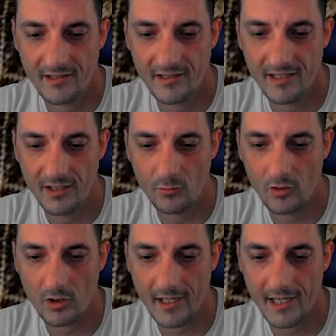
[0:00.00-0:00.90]
and
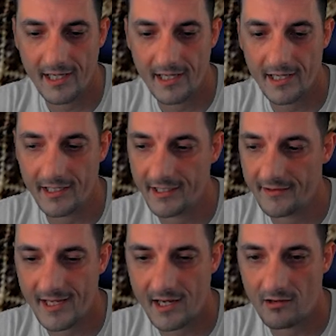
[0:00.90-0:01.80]
we'll go ahead and
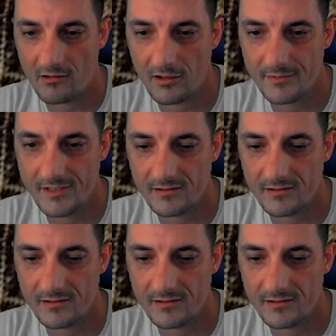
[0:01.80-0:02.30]
get that armed.